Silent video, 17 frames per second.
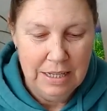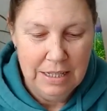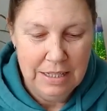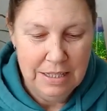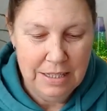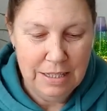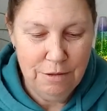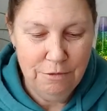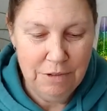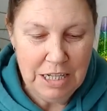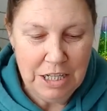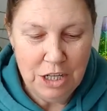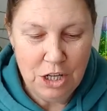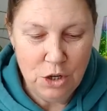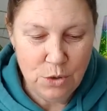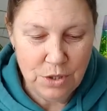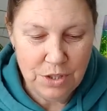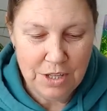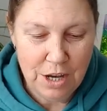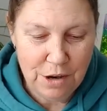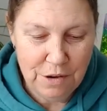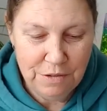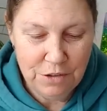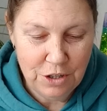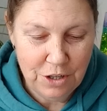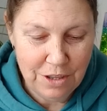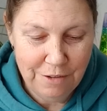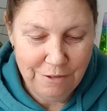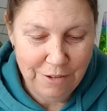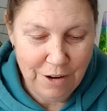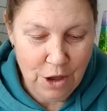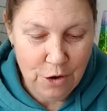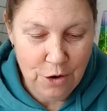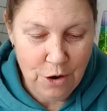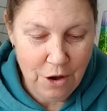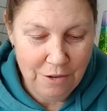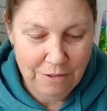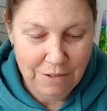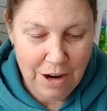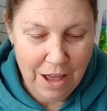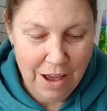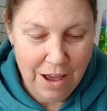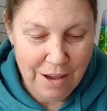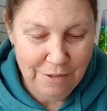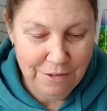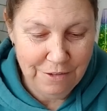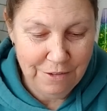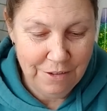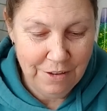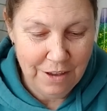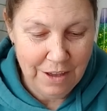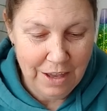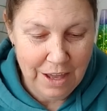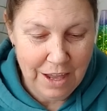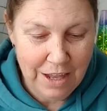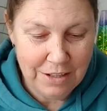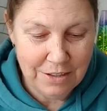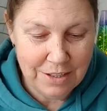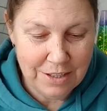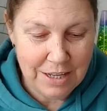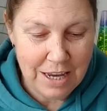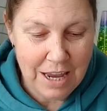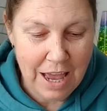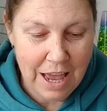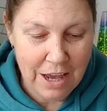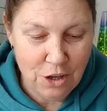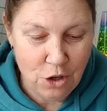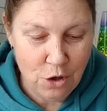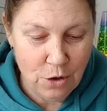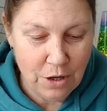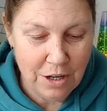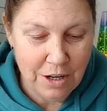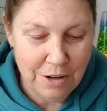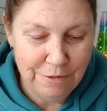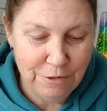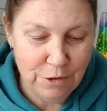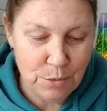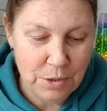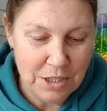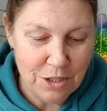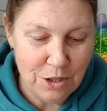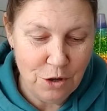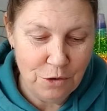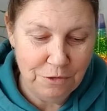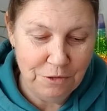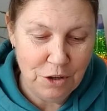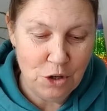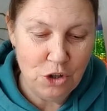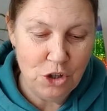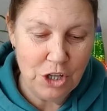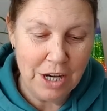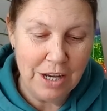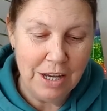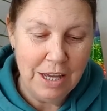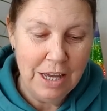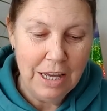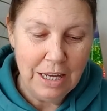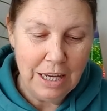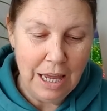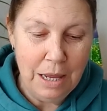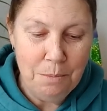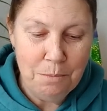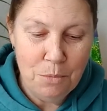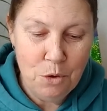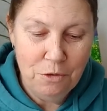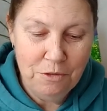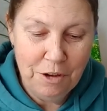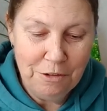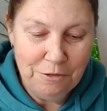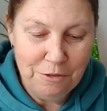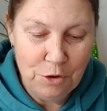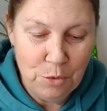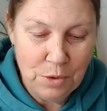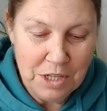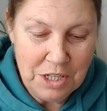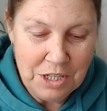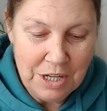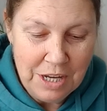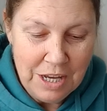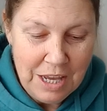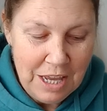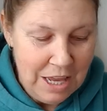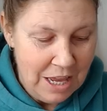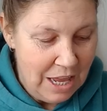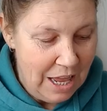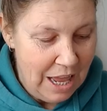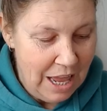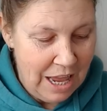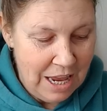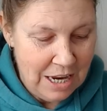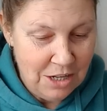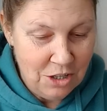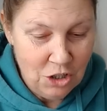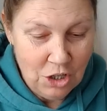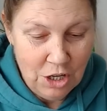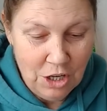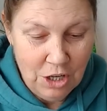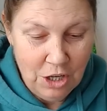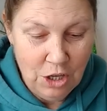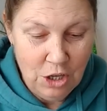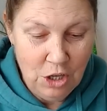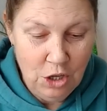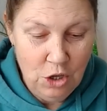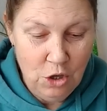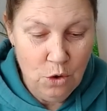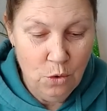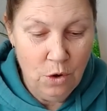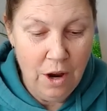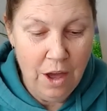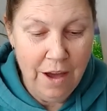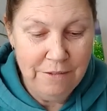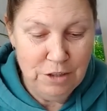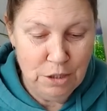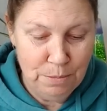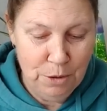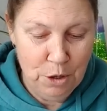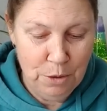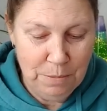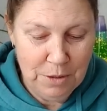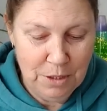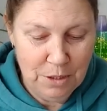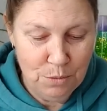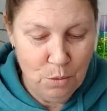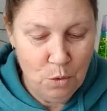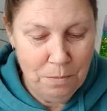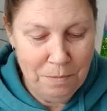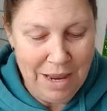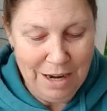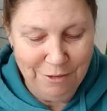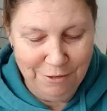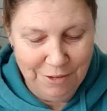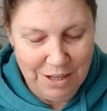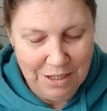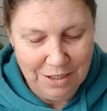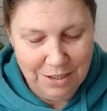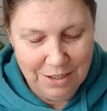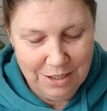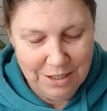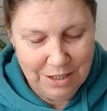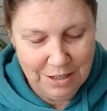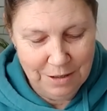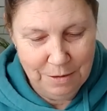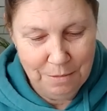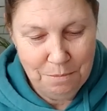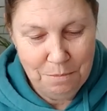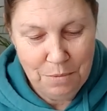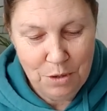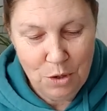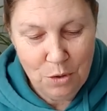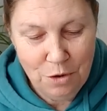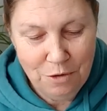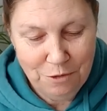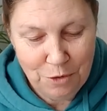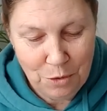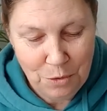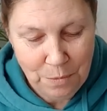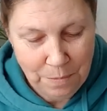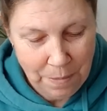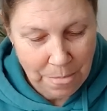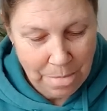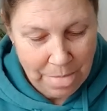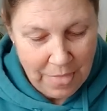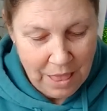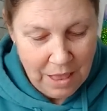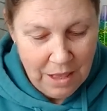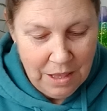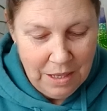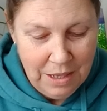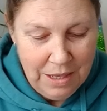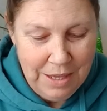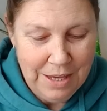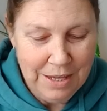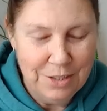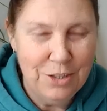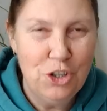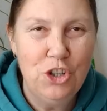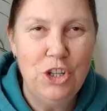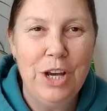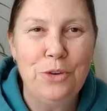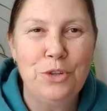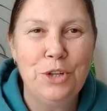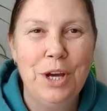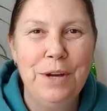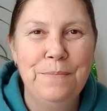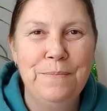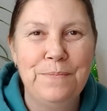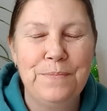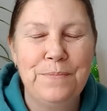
Surrender yourself to the flow of life and see how you can influence your future. Keep moving forward and your life's purpose will manifest. Beautiful. Yes, shelter.